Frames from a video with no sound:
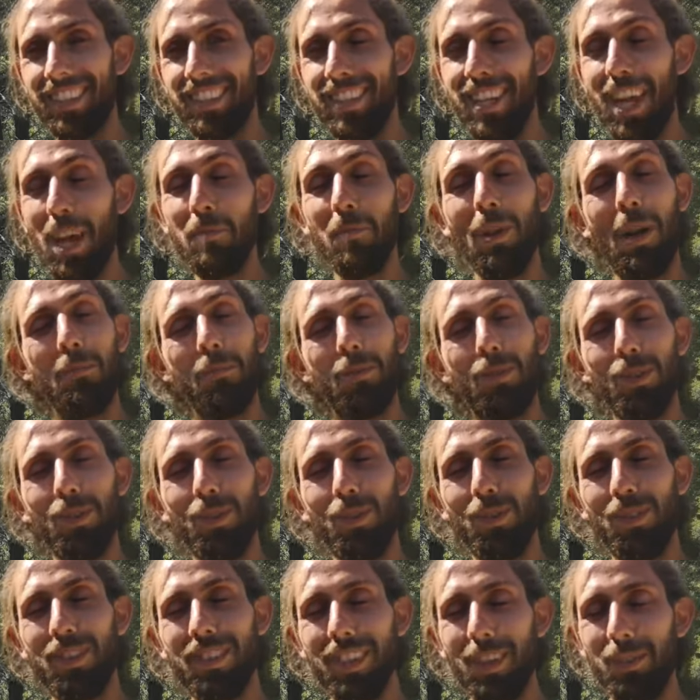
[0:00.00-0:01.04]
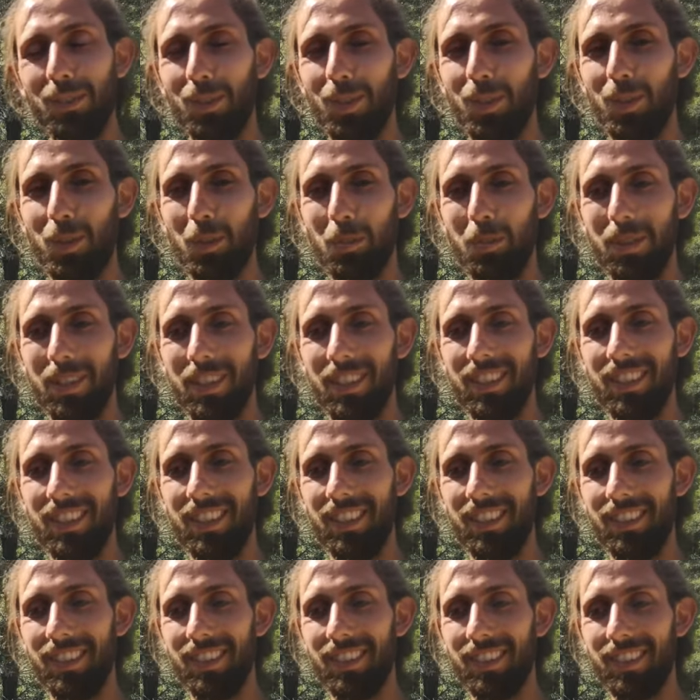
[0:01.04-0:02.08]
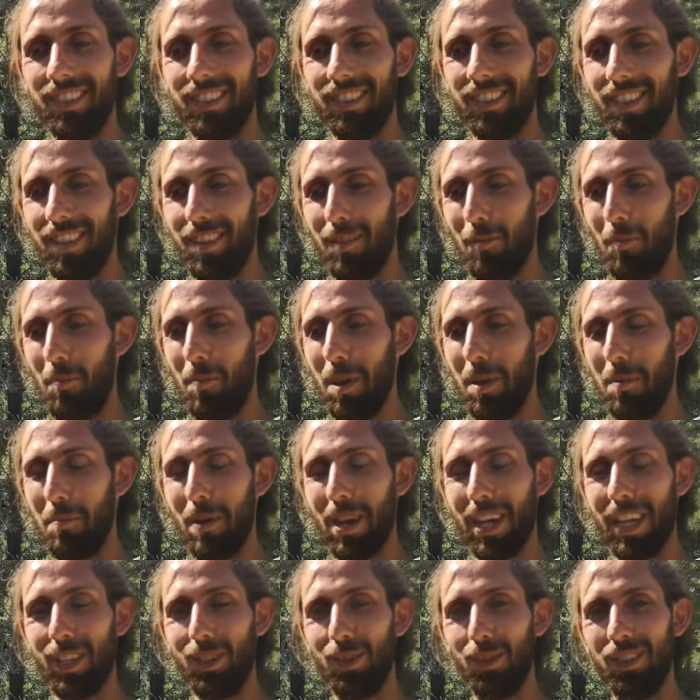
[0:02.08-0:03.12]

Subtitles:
Yeah, I'm curious to see how it's going to be this being back